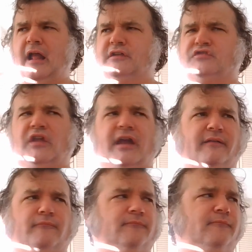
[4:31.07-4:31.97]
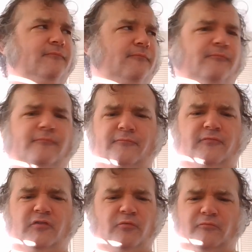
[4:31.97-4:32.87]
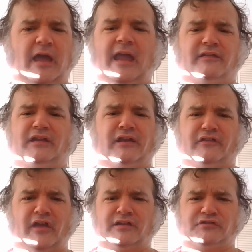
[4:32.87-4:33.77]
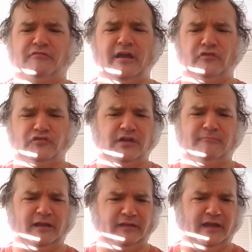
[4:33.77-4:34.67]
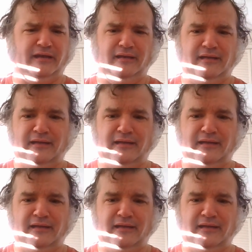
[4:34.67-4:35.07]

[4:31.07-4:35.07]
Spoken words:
Has like 18 attacks around or something like that.